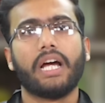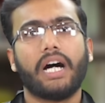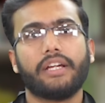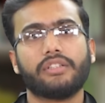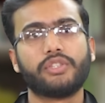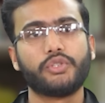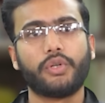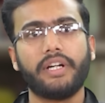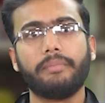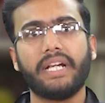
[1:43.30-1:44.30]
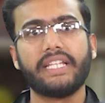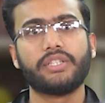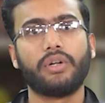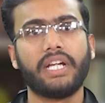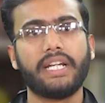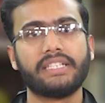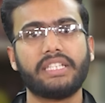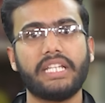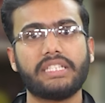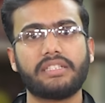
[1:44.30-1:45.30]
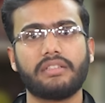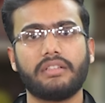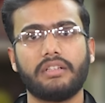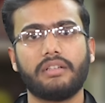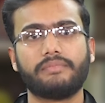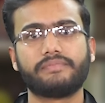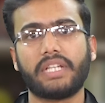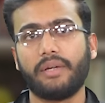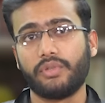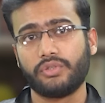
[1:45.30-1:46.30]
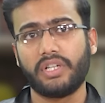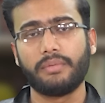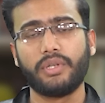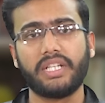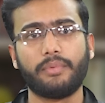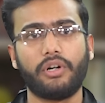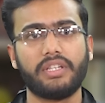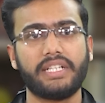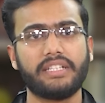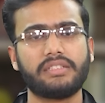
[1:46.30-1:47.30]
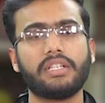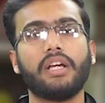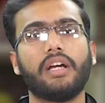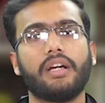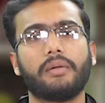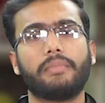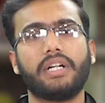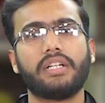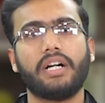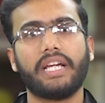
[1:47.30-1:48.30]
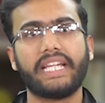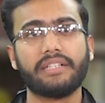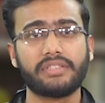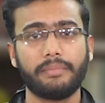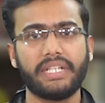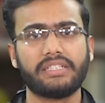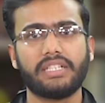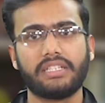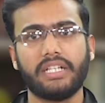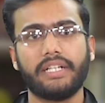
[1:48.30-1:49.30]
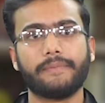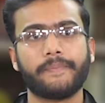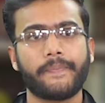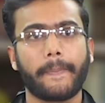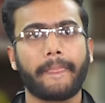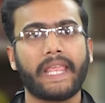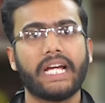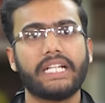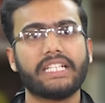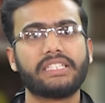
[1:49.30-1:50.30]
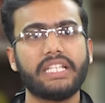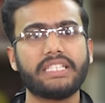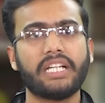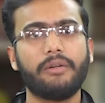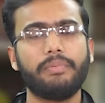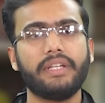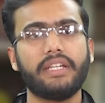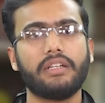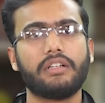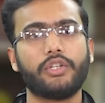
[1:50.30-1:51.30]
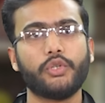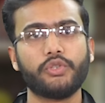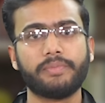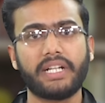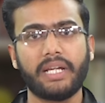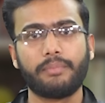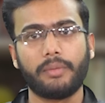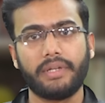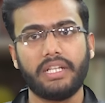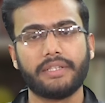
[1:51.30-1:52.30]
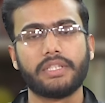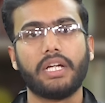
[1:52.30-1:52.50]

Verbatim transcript: I also joined MADE EASY online test series. Uh, I was not able to give all the tests but I gave some tests at the end. Test series helped me uh, to use my time properly.